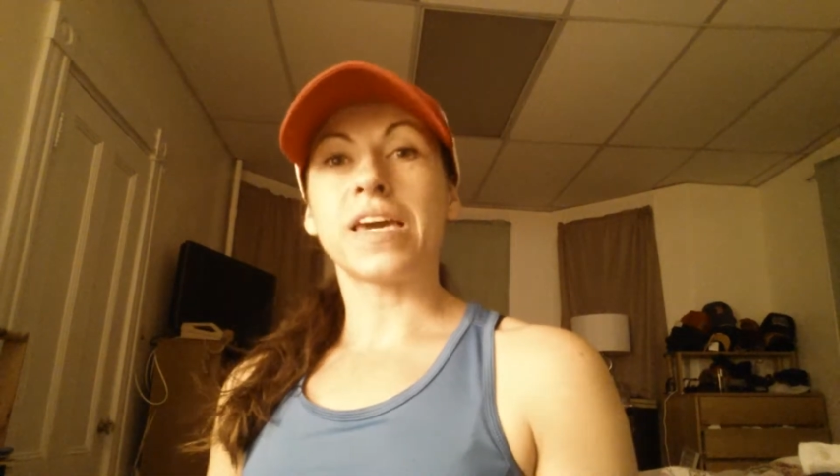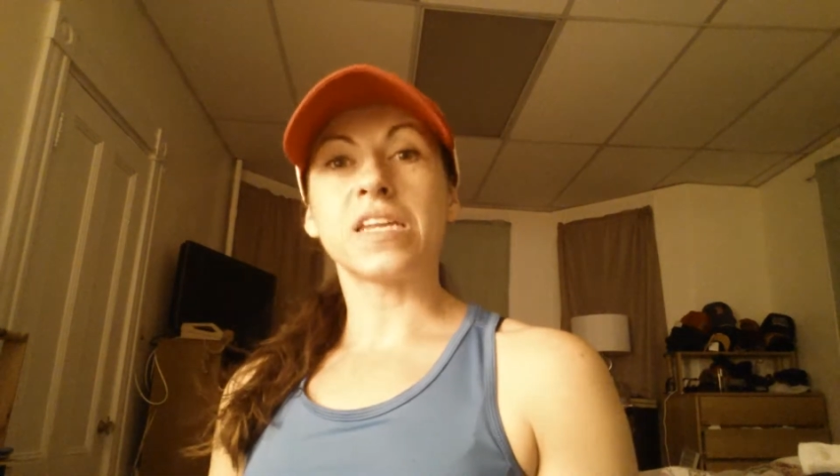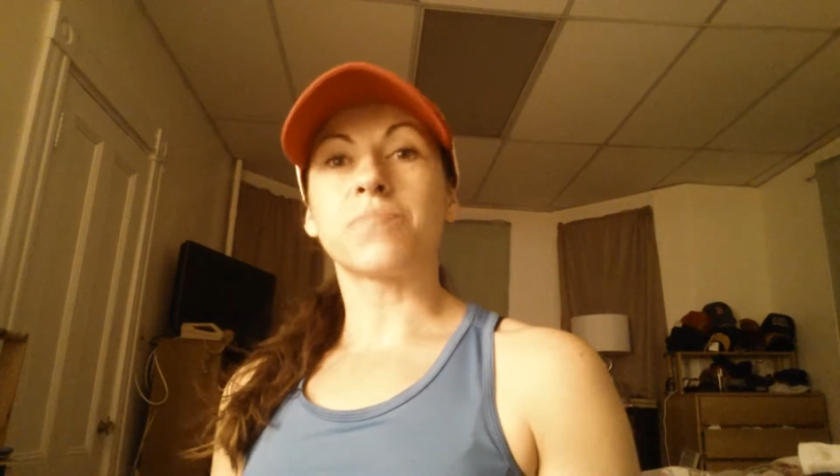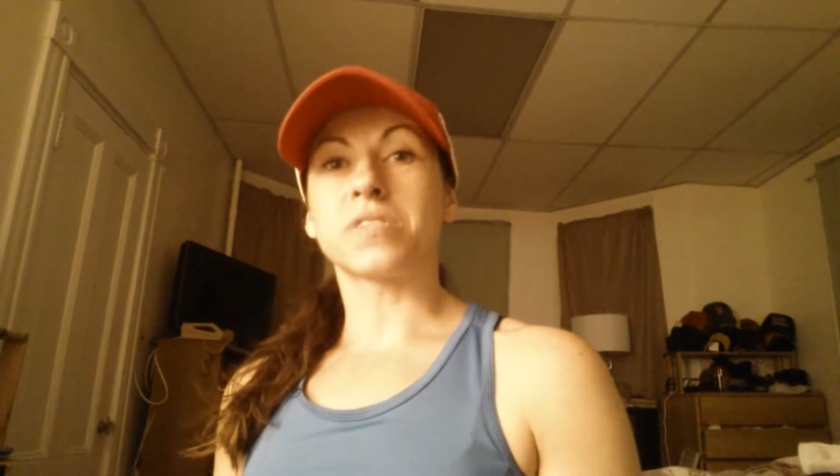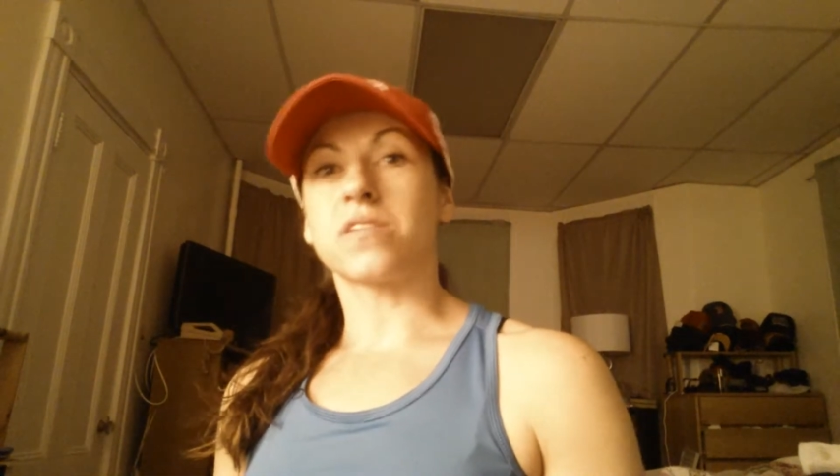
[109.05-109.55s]

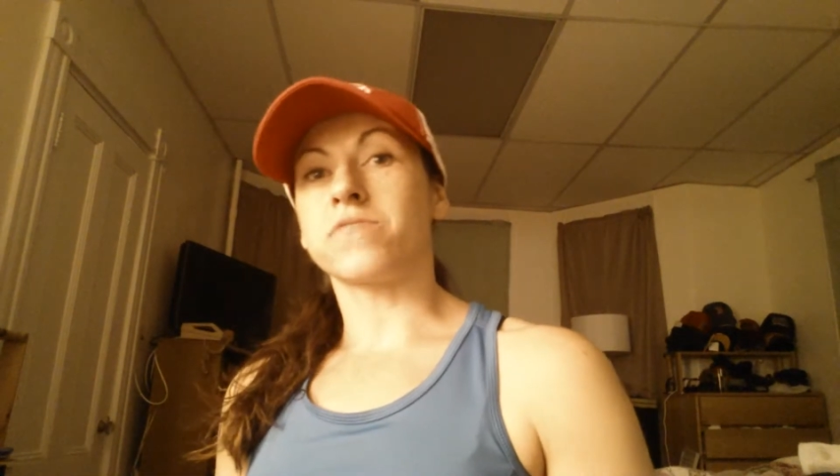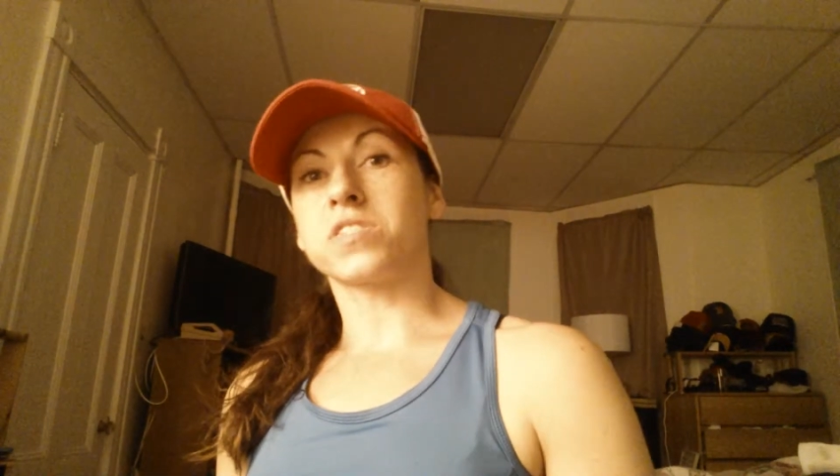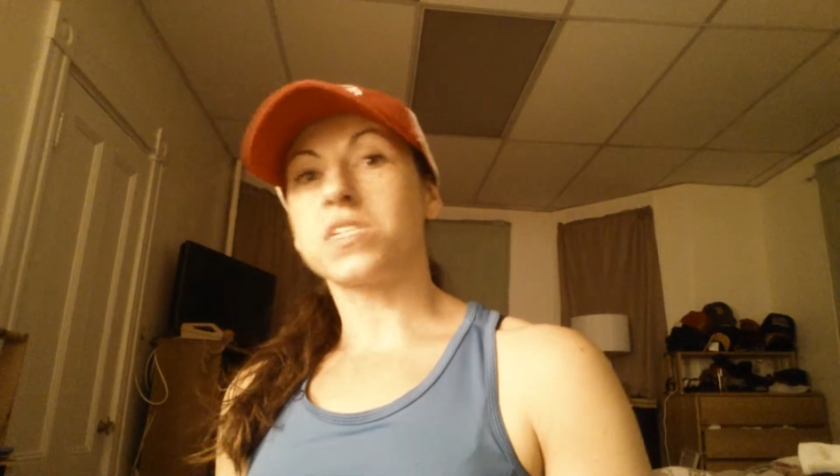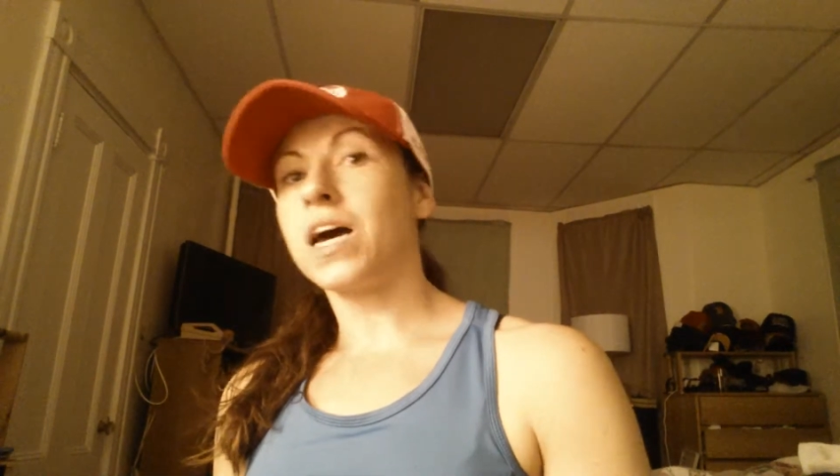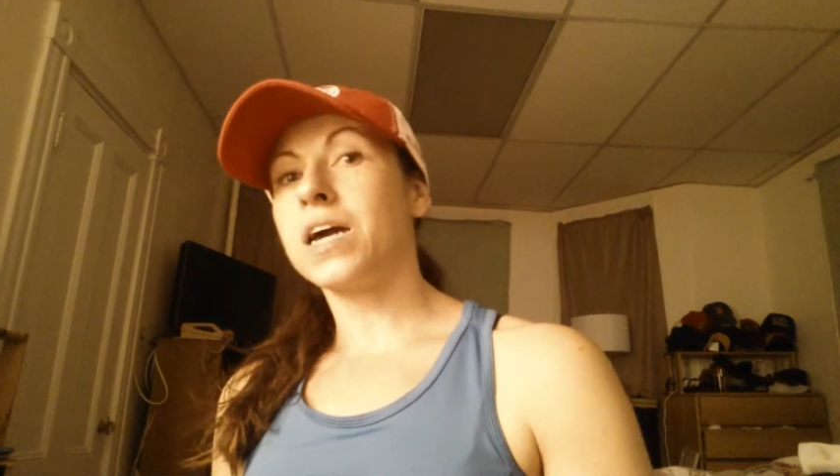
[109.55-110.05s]
80% of
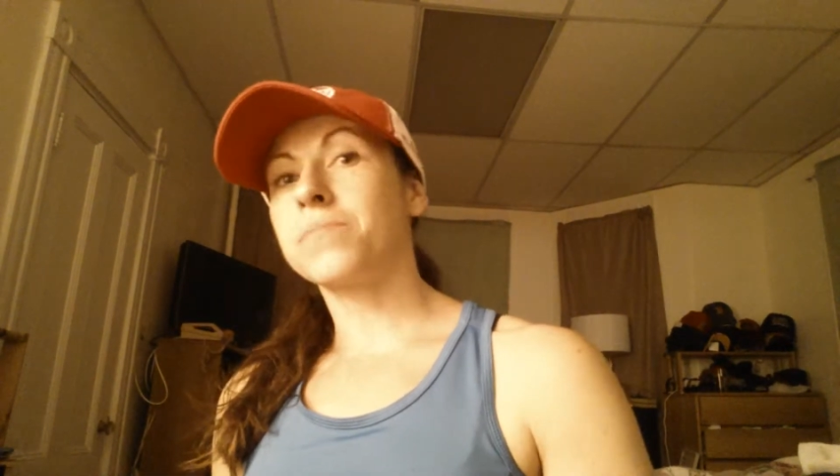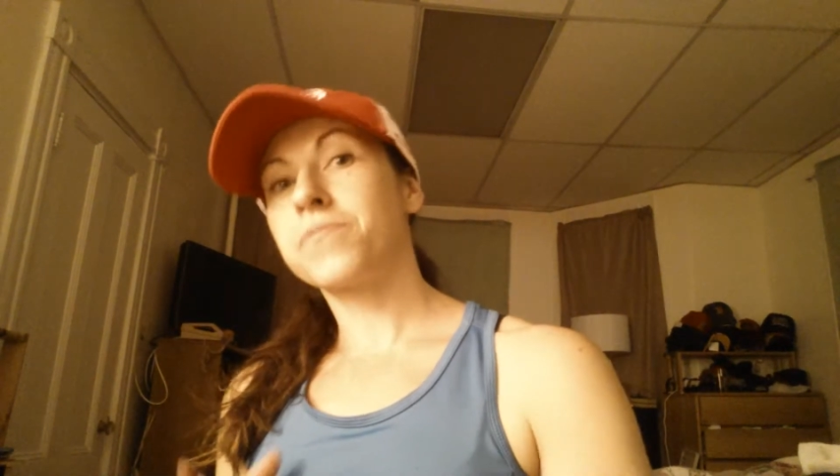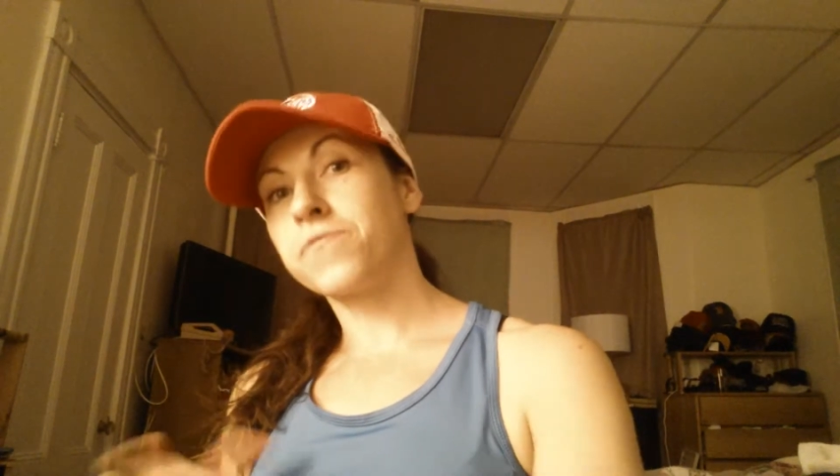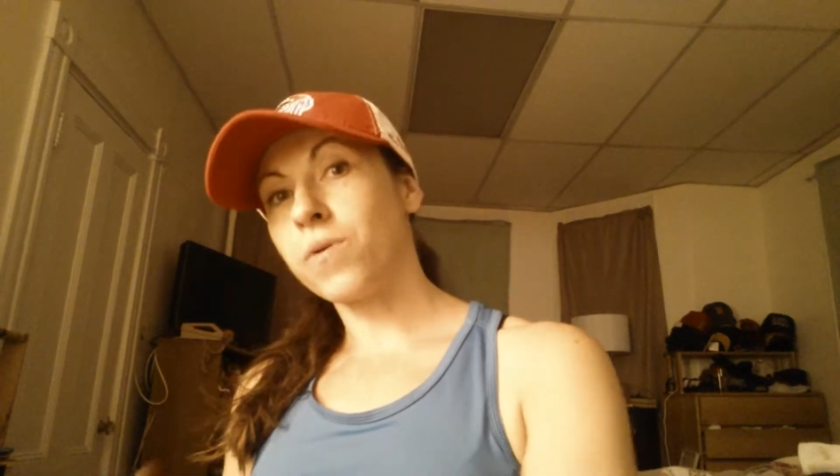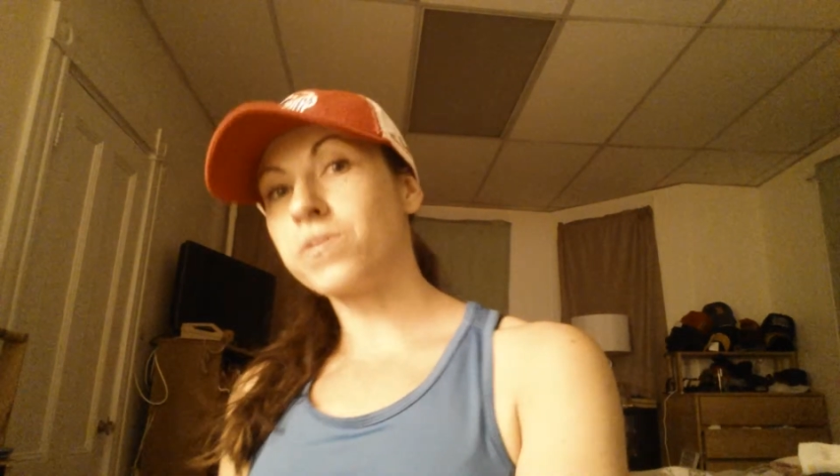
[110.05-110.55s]
your time
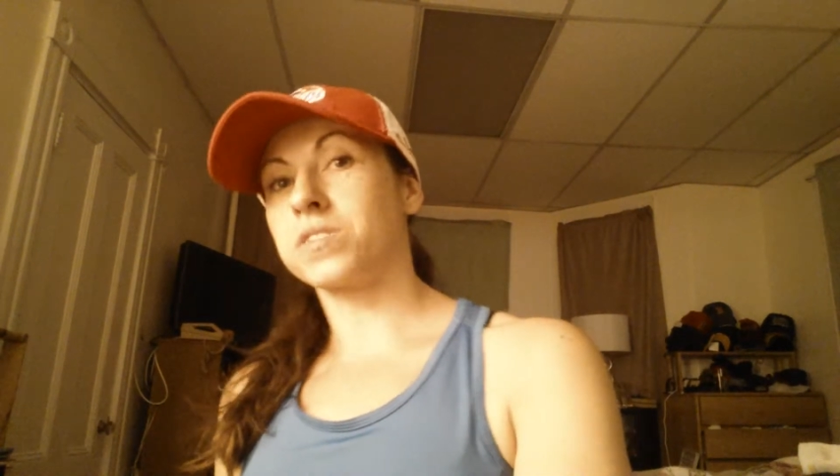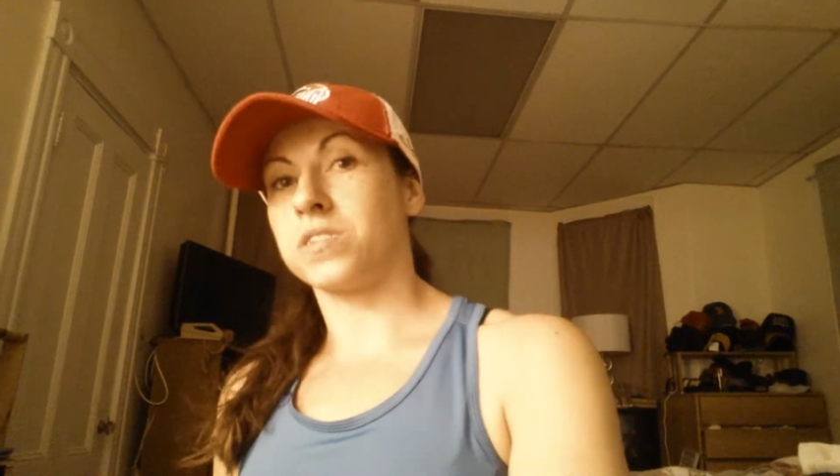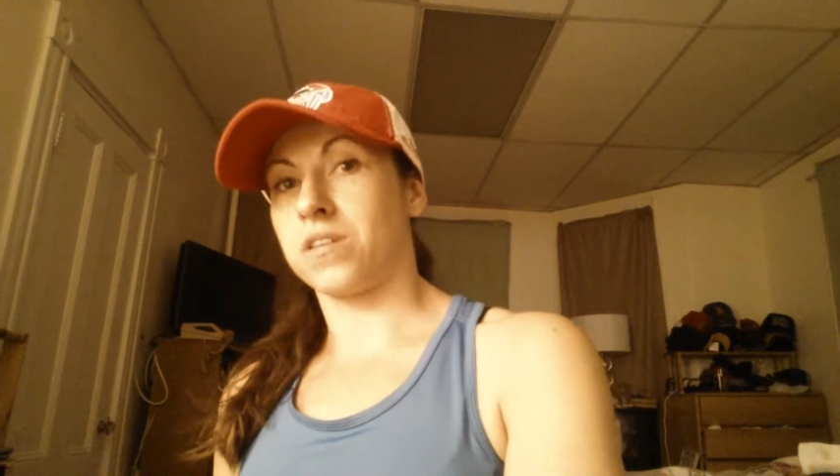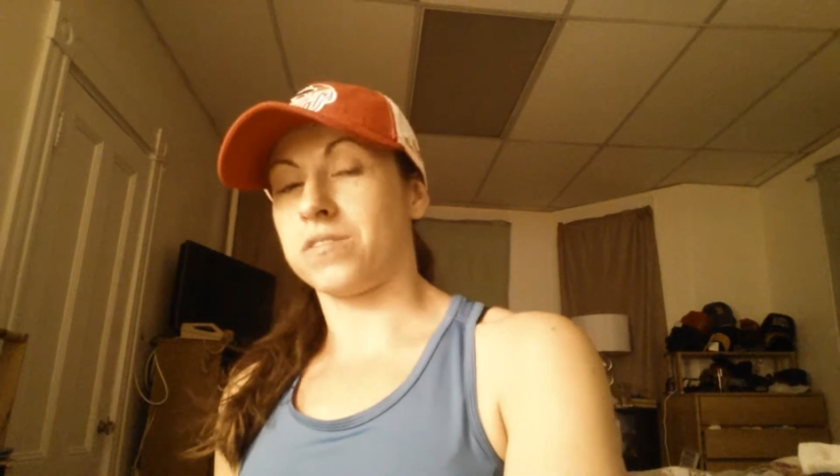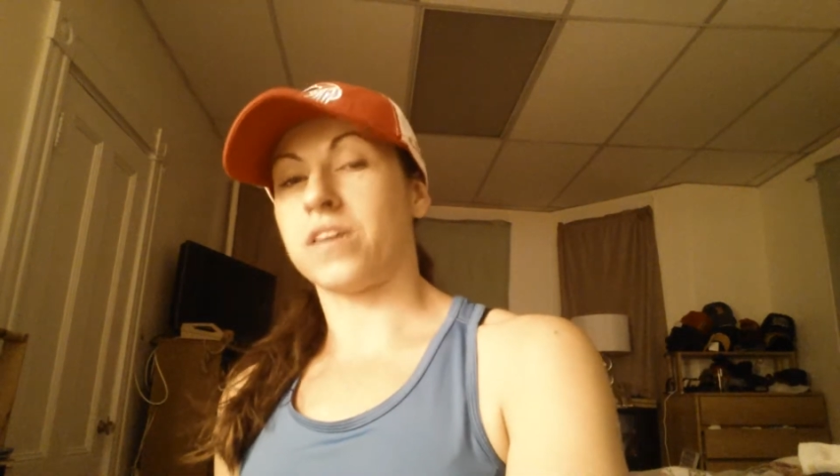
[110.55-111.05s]

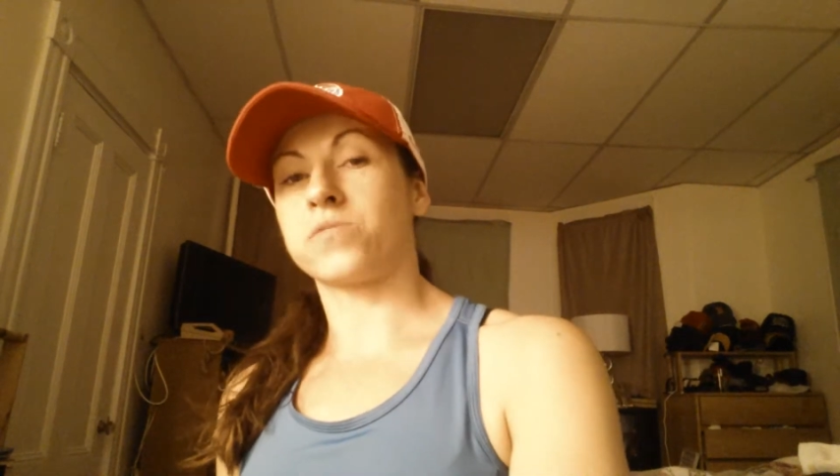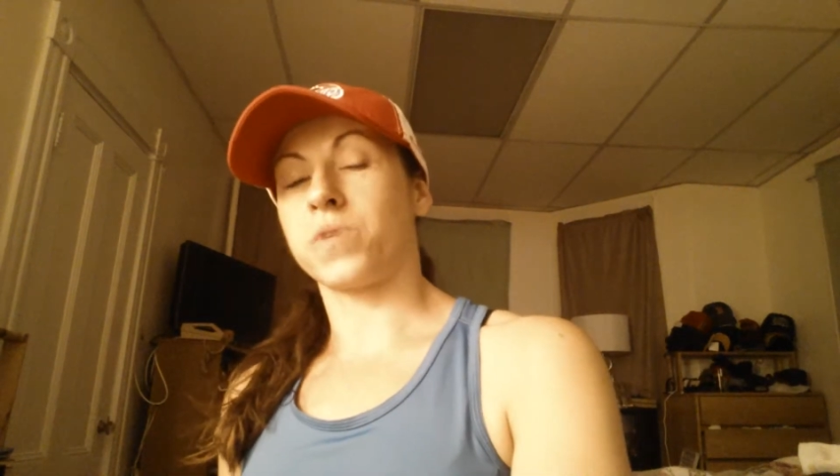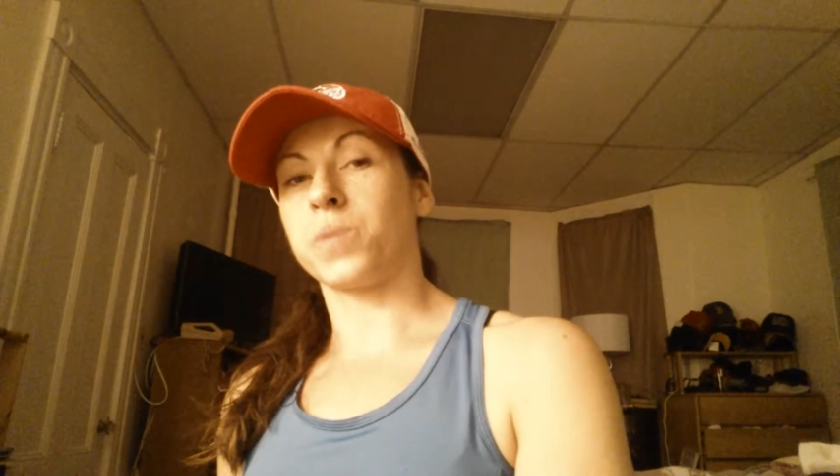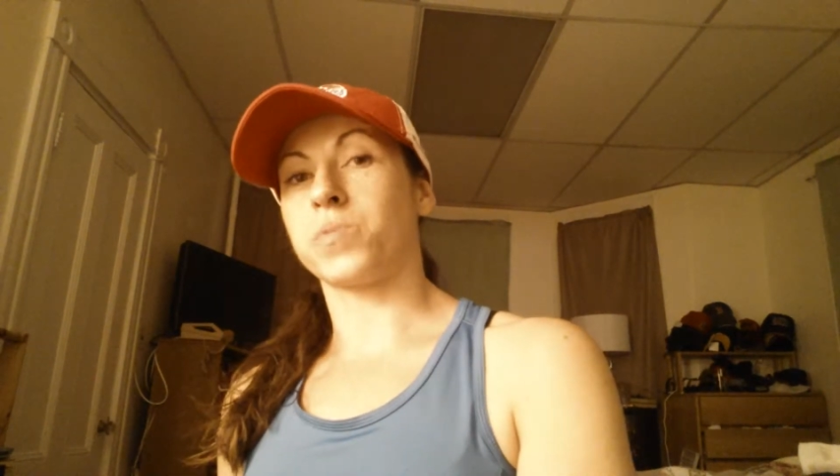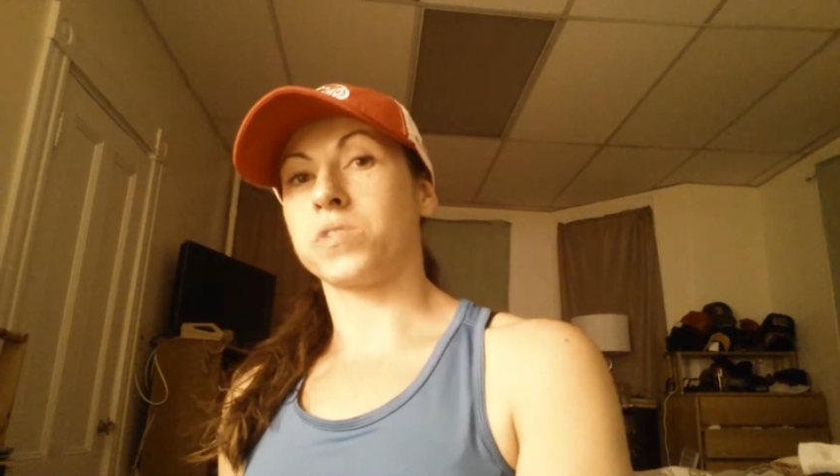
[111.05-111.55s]
focusing on that
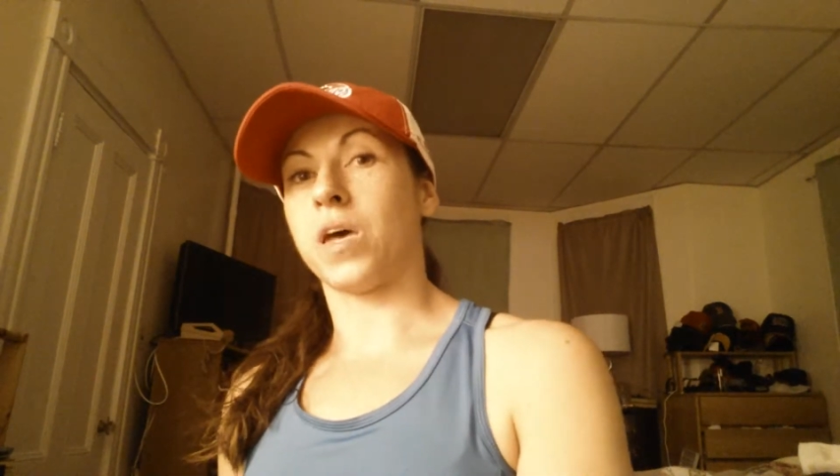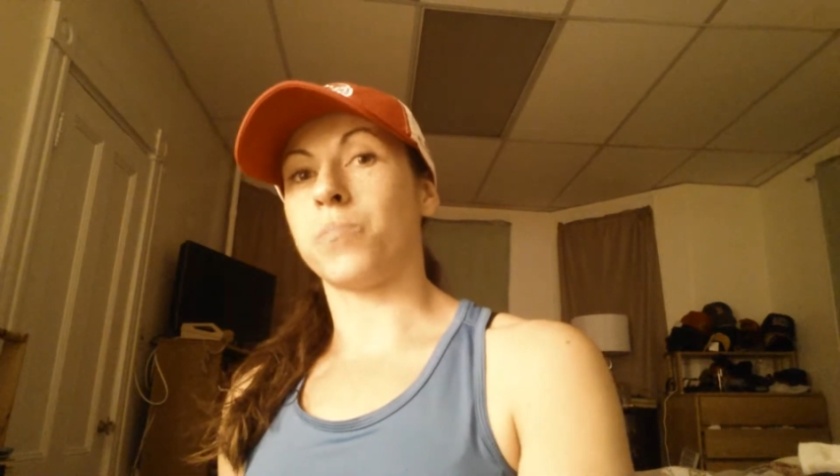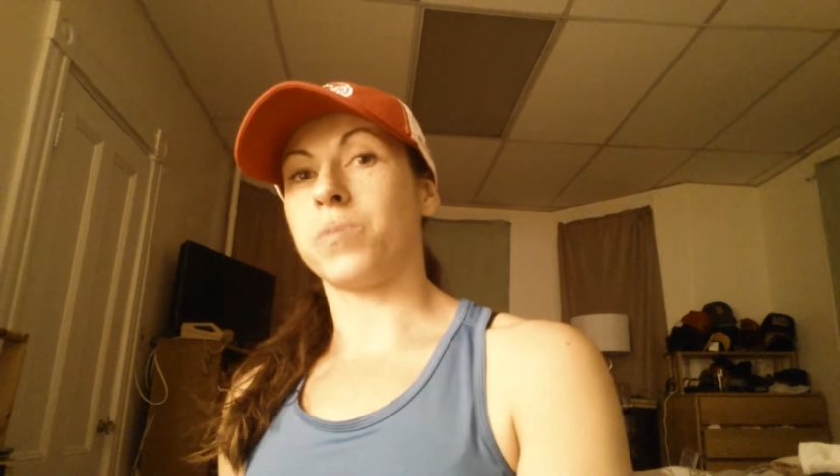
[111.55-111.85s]
20%,